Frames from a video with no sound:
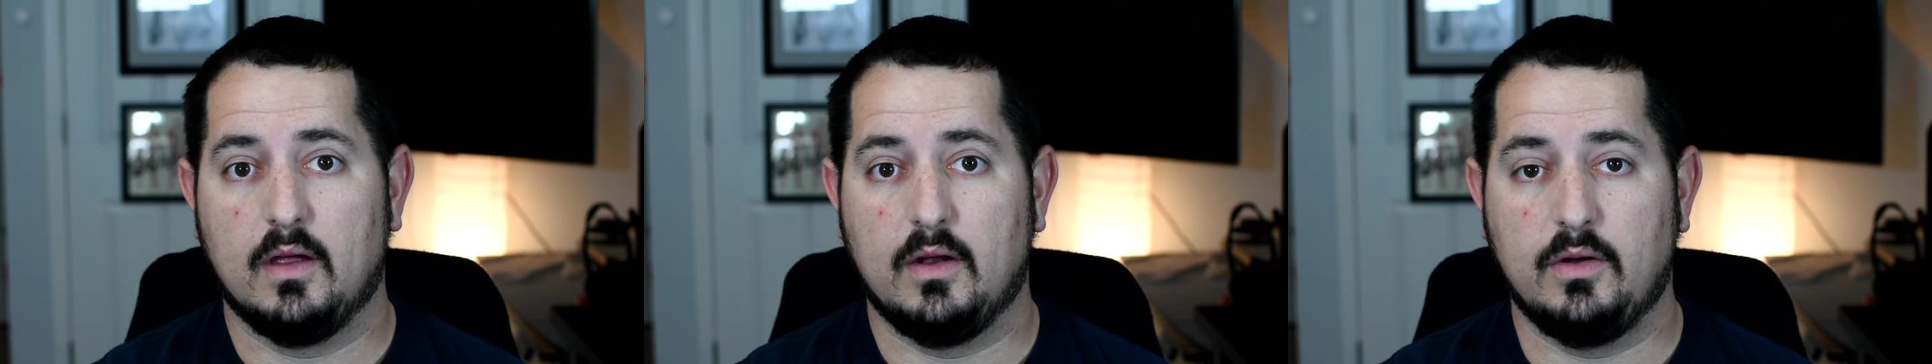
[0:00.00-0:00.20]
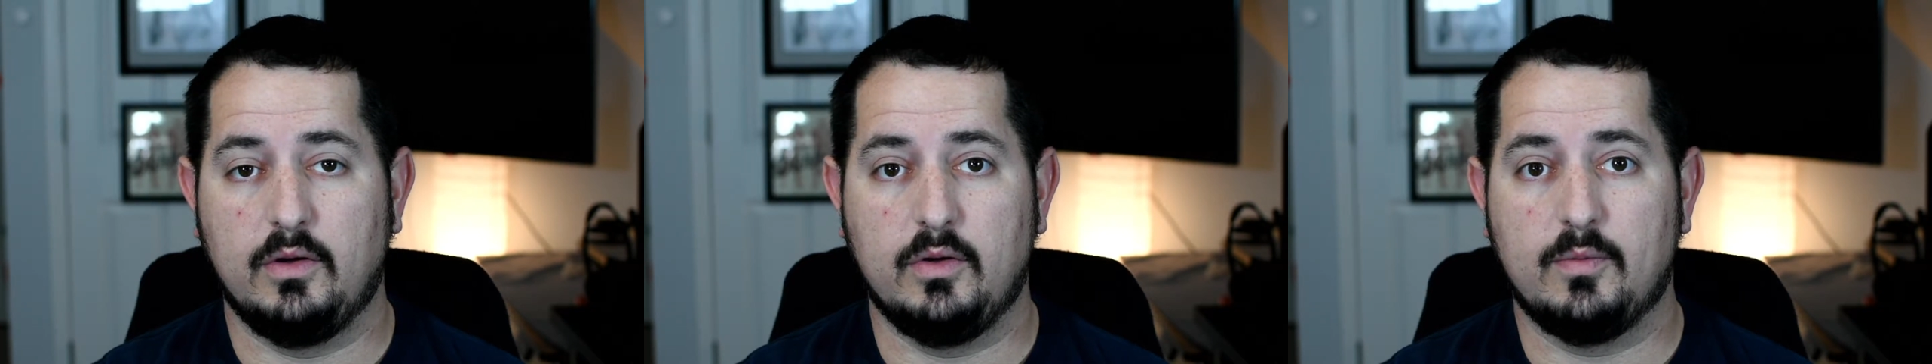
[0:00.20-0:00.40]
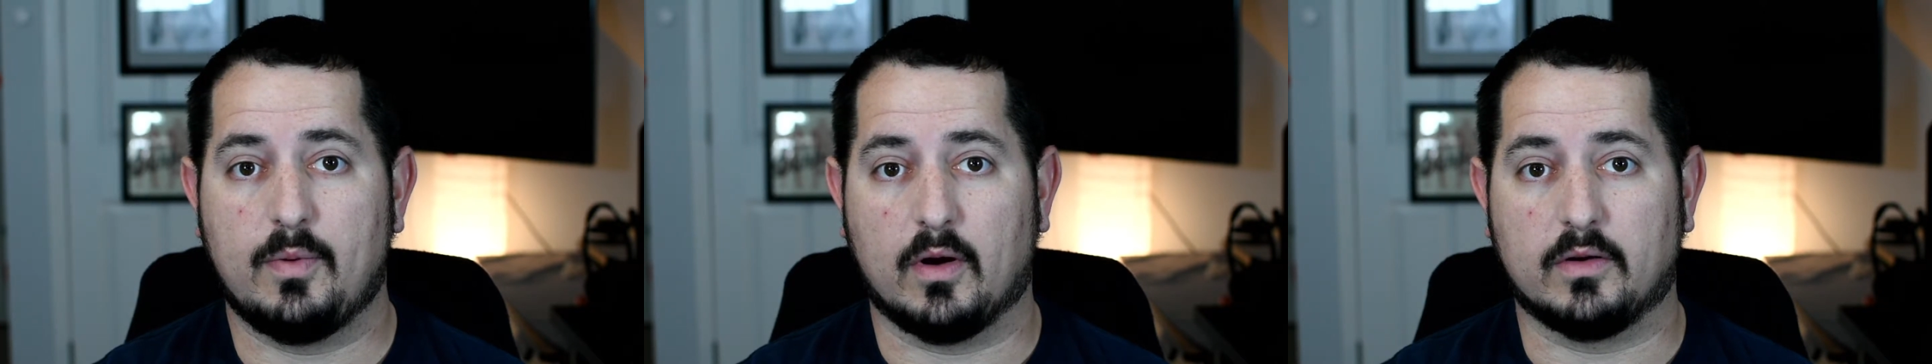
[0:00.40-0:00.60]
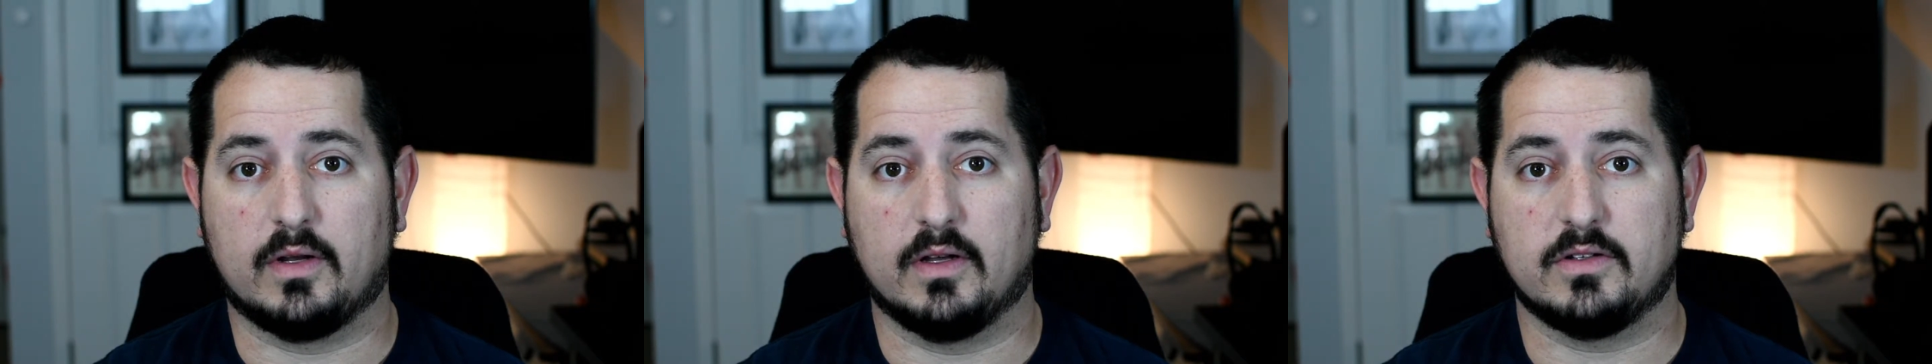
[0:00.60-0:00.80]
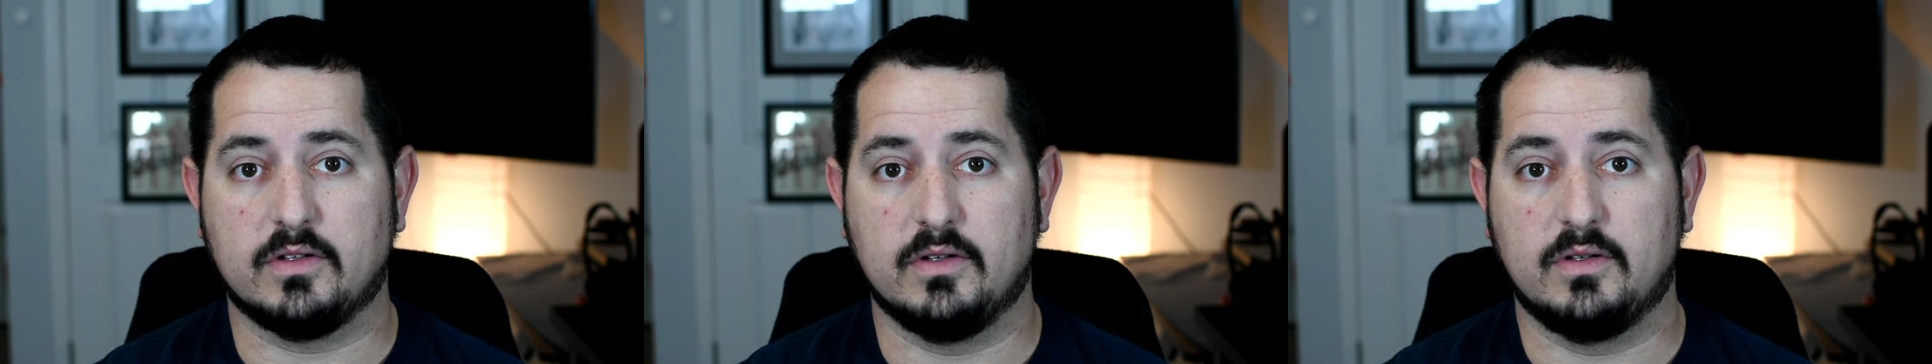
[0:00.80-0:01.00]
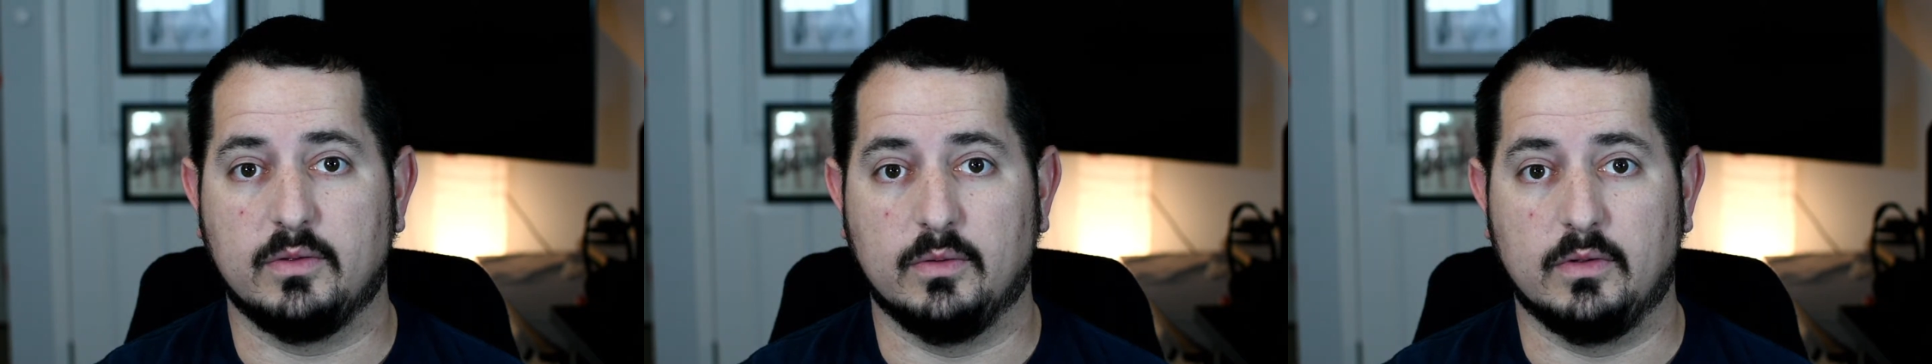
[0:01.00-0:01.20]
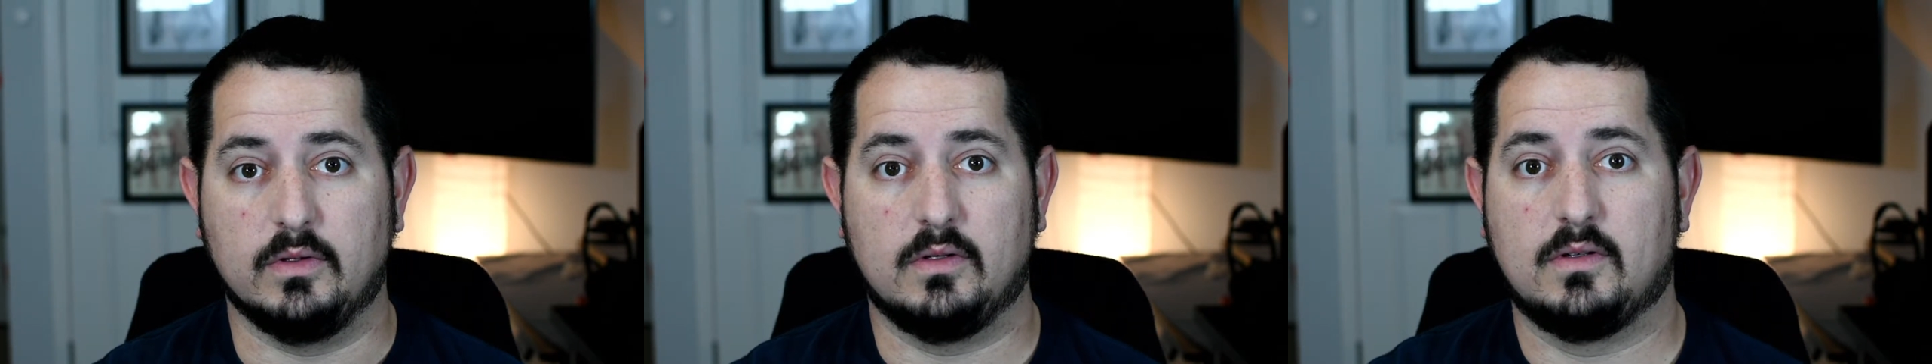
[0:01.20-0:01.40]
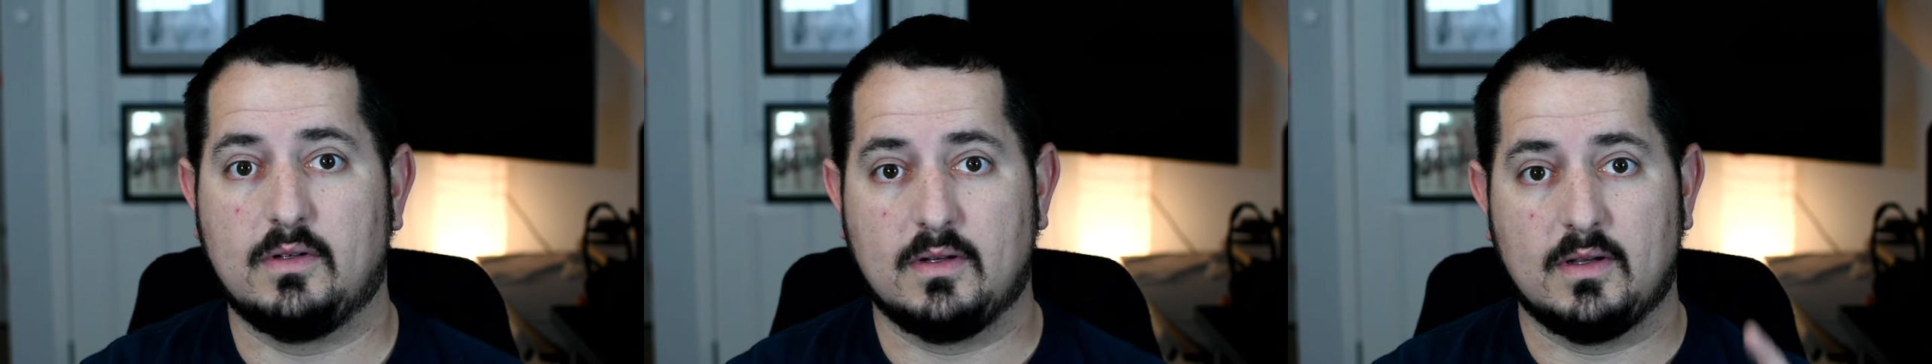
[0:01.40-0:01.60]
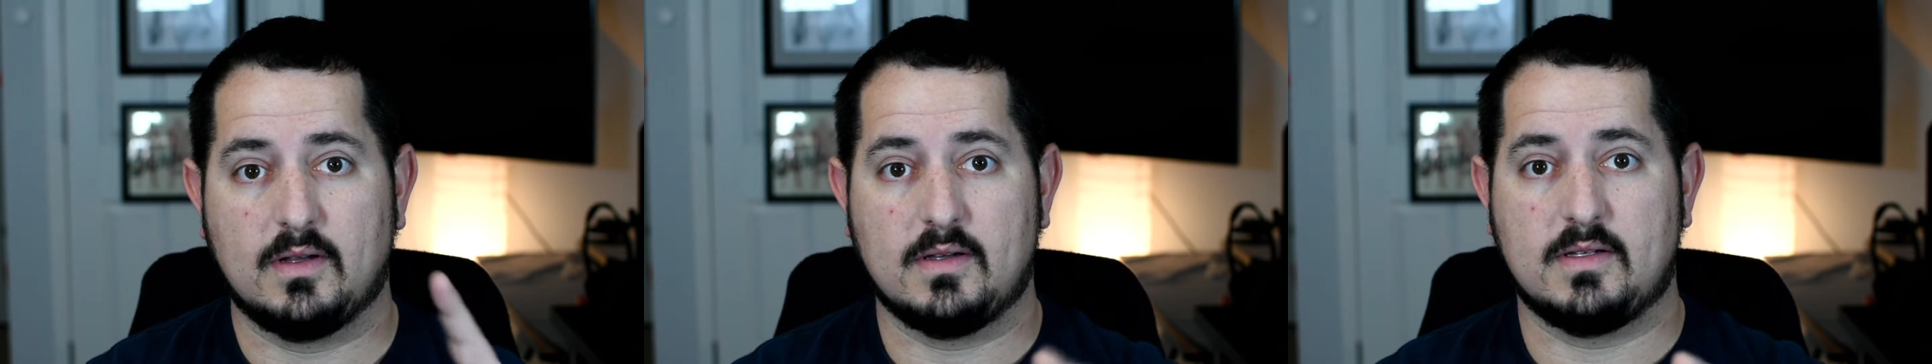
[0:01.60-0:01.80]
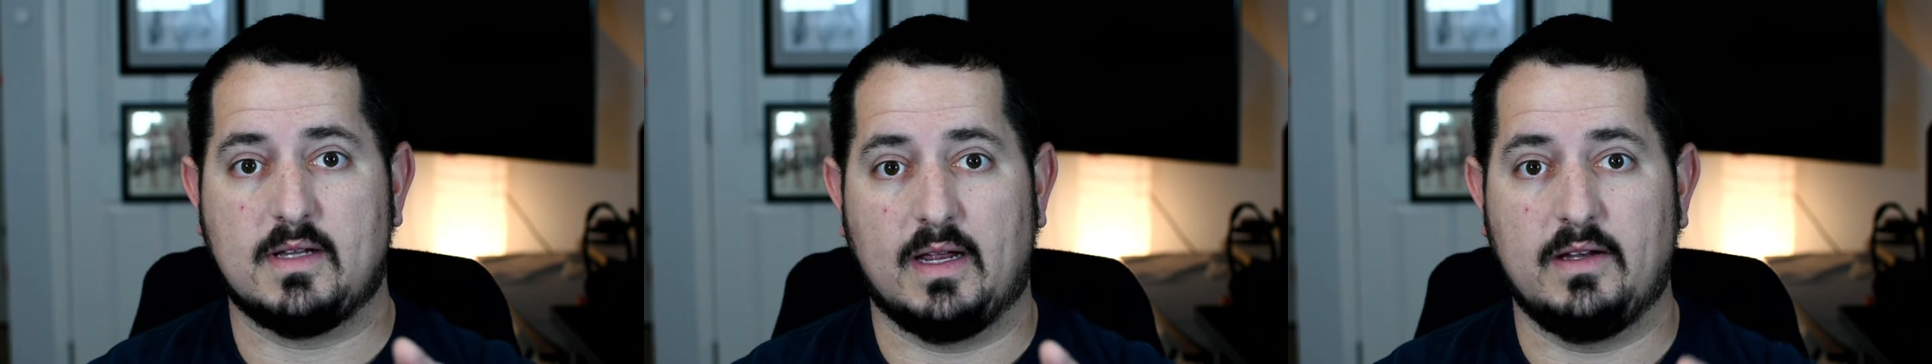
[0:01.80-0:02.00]
new partition tool.
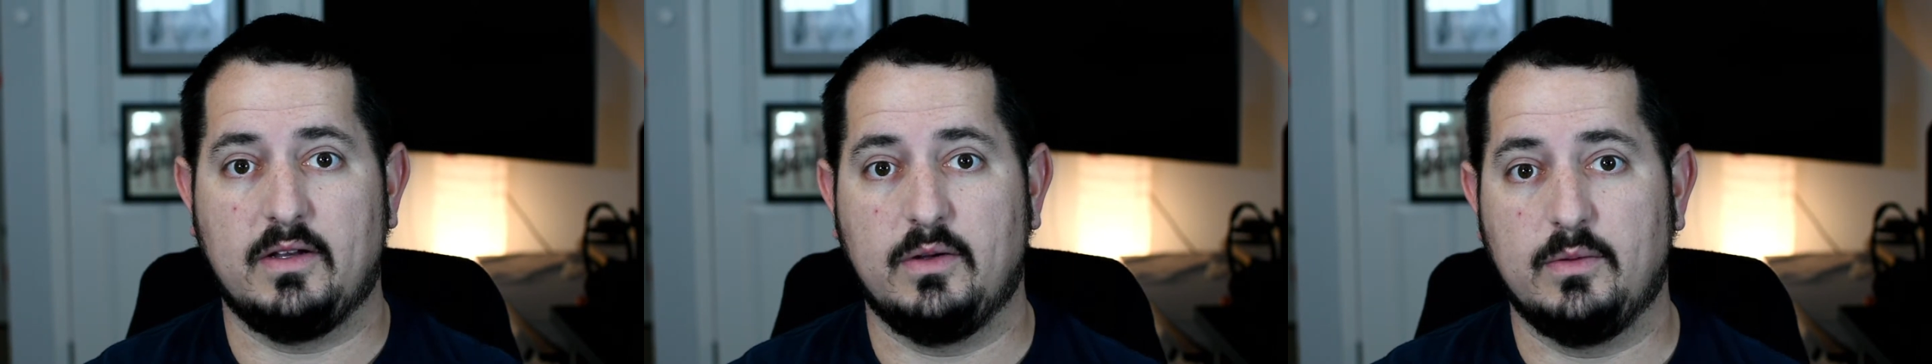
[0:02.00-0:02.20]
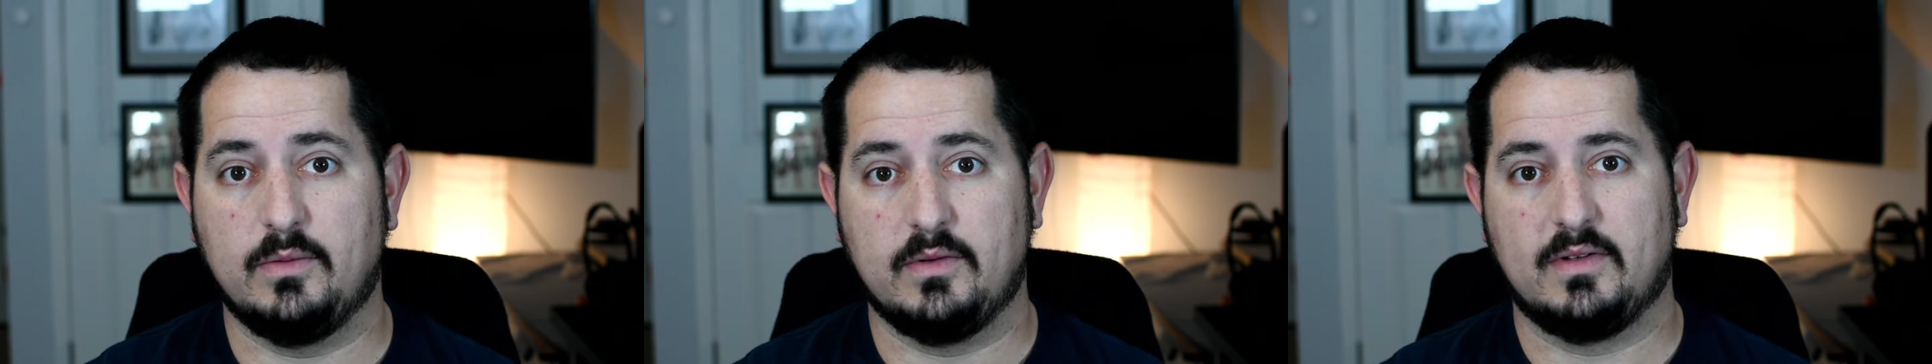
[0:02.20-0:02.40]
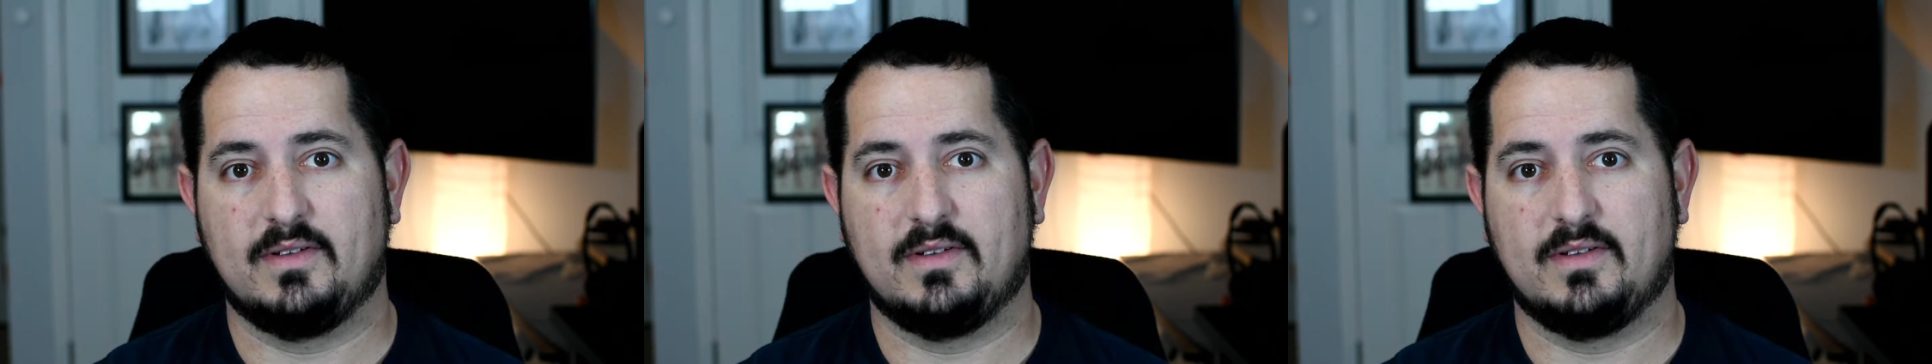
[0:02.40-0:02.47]
Stay tuned.